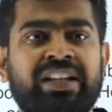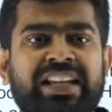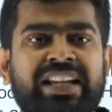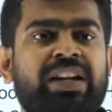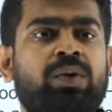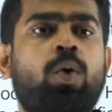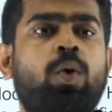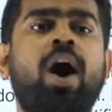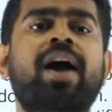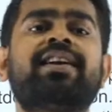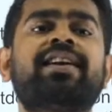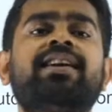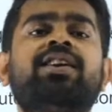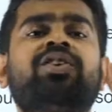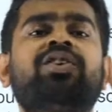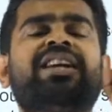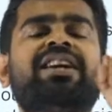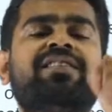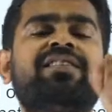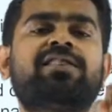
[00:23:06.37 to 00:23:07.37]
He wanted
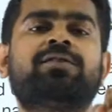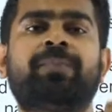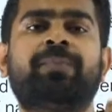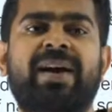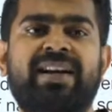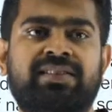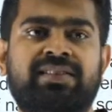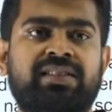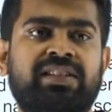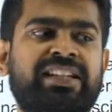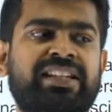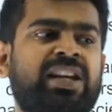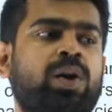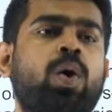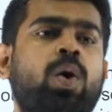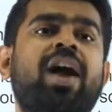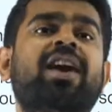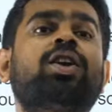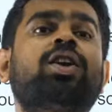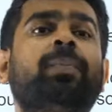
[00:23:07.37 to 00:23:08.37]
to give his best. He
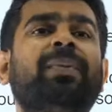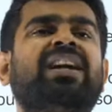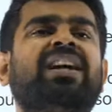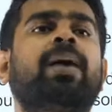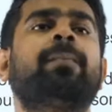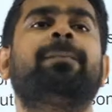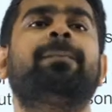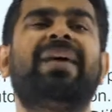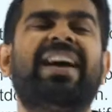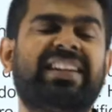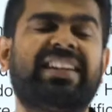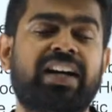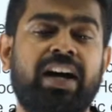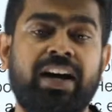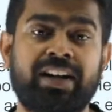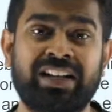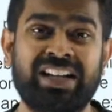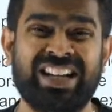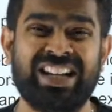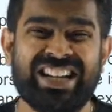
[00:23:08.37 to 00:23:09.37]
wanted to become better.
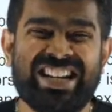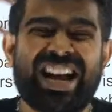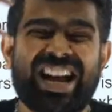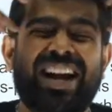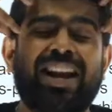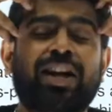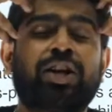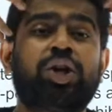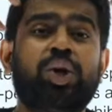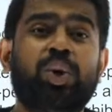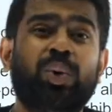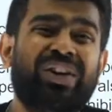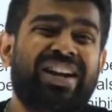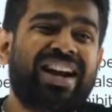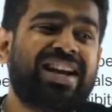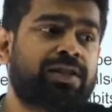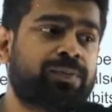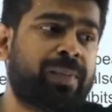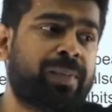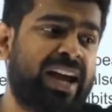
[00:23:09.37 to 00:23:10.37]
He had a
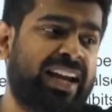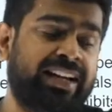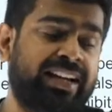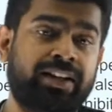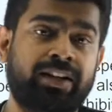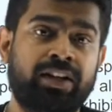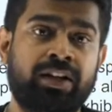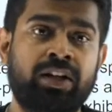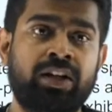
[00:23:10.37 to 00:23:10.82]
curious mind.